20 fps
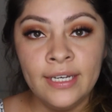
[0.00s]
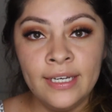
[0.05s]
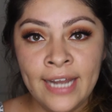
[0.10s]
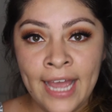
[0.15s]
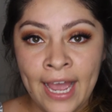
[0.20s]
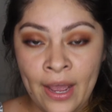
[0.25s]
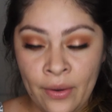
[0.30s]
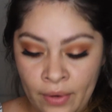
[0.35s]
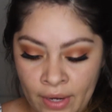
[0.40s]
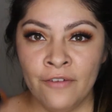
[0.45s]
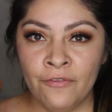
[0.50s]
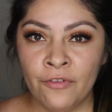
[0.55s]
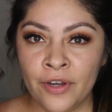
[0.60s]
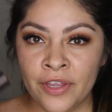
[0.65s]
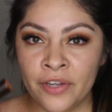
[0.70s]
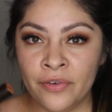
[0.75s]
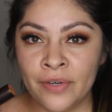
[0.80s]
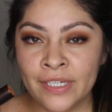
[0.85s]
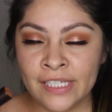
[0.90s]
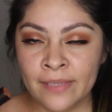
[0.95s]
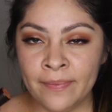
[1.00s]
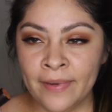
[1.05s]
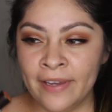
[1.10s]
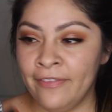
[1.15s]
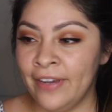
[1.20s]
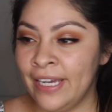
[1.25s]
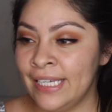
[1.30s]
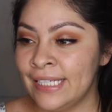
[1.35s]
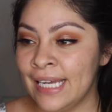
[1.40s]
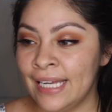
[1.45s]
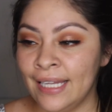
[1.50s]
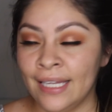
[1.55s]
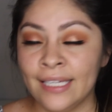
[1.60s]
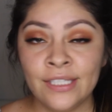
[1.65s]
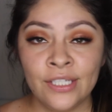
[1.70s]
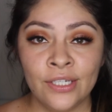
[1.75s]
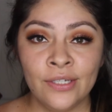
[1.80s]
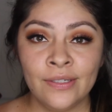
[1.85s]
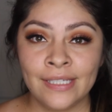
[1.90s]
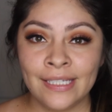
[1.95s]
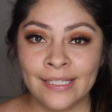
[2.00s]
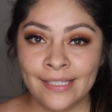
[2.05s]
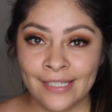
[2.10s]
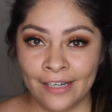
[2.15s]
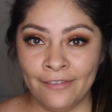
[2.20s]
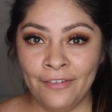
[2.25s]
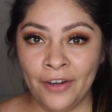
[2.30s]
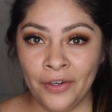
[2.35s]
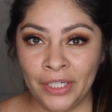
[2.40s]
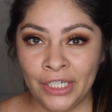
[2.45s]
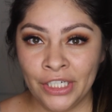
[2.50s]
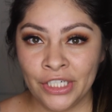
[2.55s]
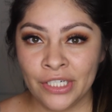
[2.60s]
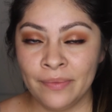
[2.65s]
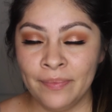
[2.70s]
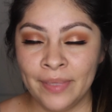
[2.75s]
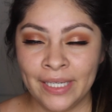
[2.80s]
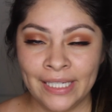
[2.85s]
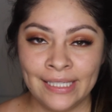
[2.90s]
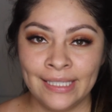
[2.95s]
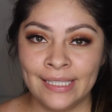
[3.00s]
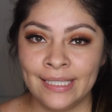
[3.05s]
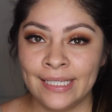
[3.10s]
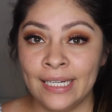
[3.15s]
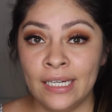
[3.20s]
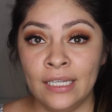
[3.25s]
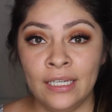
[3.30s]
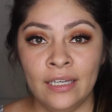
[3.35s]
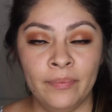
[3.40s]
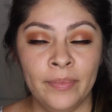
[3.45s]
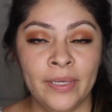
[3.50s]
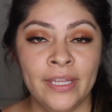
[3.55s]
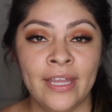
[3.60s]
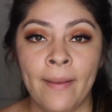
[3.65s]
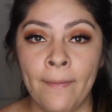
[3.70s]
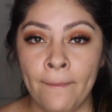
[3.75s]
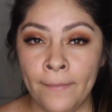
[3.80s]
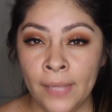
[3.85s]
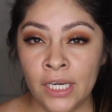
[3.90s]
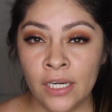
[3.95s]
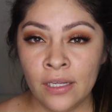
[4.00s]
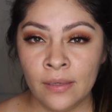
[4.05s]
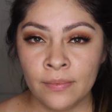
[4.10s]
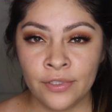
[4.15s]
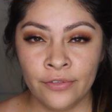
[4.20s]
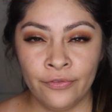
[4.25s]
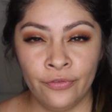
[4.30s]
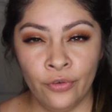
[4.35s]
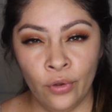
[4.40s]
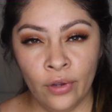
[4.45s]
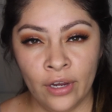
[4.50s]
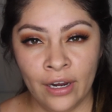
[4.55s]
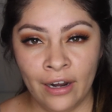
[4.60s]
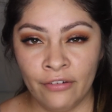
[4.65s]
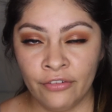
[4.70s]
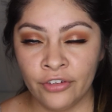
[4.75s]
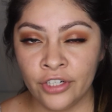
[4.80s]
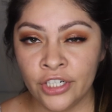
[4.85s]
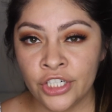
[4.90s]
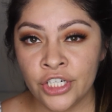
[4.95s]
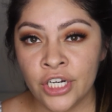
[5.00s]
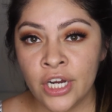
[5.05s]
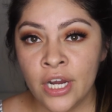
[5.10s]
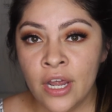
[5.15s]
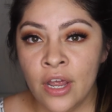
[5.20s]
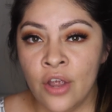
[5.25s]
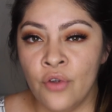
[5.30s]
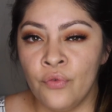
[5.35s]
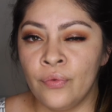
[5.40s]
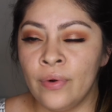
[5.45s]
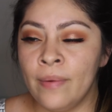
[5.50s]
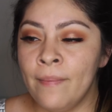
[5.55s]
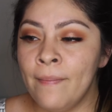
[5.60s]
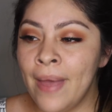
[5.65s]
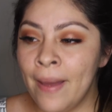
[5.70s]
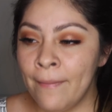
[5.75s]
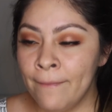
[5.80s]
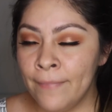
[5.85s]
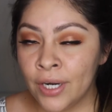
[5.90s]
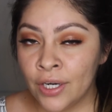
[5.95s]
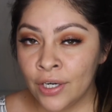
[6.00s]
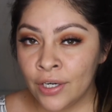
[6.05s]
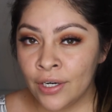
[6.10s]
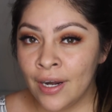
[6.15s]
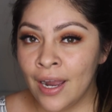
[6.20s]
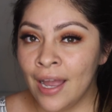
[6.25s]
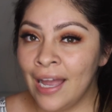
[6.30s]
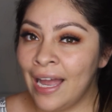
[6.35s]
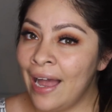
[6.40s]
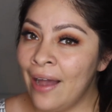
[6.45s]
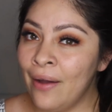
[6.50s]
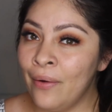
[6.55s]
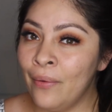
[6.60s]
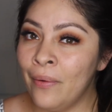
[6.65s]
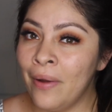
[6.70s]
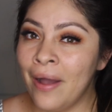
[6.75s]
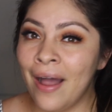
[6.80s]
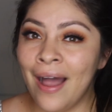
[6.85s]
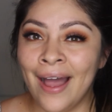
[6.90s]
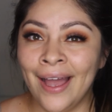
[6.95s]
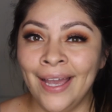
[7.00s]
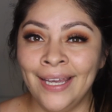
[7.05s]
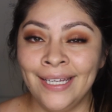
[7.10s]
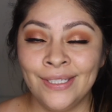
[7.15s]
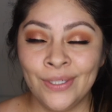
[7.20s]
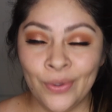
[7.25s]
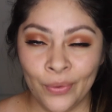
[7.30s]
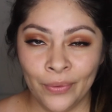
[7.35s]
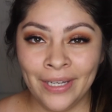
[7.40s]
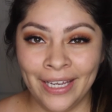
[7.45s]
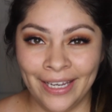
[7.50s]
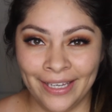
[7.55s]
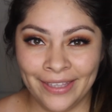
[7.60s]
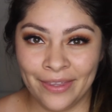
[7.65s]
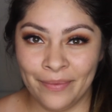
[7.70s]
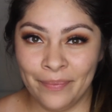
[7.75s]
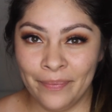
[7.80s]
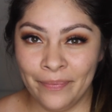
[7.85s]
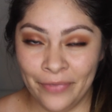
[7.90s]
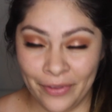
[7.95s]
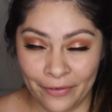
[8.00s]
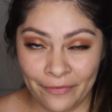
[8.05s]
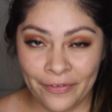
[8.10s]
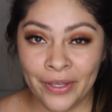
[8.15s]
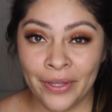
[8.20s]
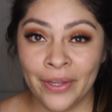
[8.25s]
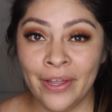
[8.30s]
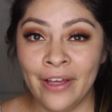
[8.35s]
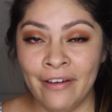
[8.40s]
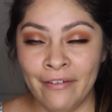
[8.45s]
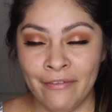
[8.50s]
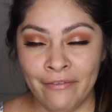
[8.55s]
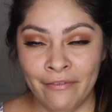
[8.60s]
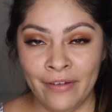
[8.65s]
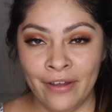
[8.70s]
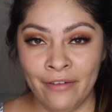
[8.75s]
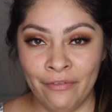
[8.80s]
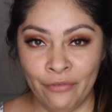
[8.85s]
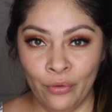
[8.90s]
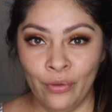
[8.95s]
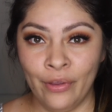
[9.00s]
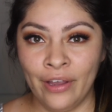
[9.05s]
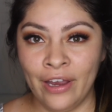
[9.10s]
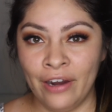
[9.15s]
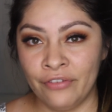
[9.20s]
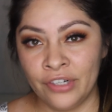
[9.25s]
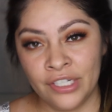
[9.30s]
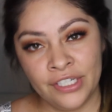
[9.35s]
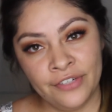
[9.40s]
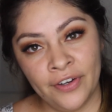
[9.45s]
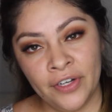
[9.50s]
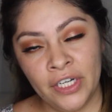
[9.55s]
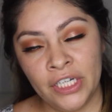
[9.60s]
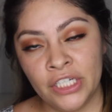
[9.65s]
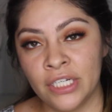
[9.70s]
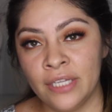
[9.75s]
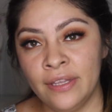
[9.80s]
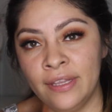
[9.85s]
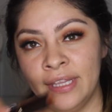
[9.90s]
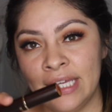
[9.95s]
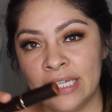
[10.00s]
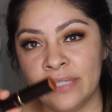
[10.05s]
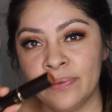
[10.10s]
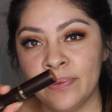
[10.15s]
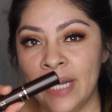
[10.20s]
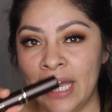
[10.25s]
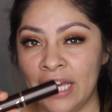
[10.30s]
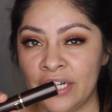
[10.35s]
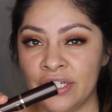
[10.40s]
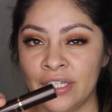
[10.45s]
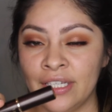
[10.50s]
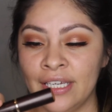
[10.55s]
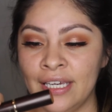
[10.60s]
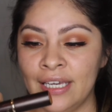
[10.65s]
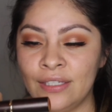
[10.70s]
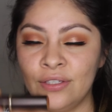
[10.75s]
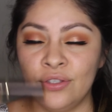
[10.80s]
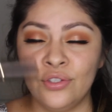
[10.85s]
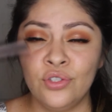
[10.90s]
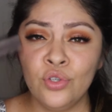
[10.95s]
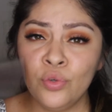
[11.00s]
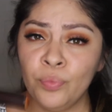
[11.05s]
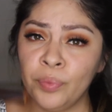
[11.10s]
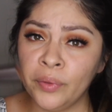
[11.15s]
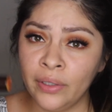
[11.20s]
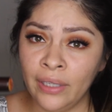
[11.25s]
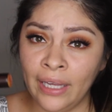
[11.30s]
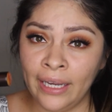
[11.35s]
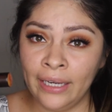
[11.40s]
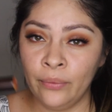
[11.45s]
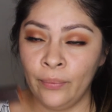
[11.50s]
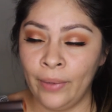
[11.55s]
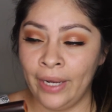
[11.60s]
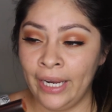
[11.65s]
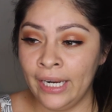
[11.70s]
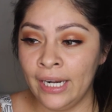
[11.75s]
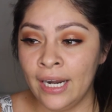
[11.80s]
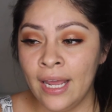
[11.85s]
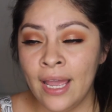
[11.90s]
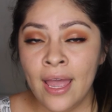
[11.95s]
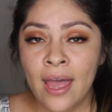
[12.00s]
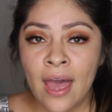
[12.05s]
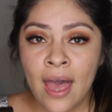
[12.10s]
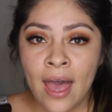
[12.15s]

Now, for the rest of my face, I like to use the stick foundation because it's gonna give me that medium to full coverage. Remember how I don't like the feel of a full coverage foundation? This one actually is super lightweight,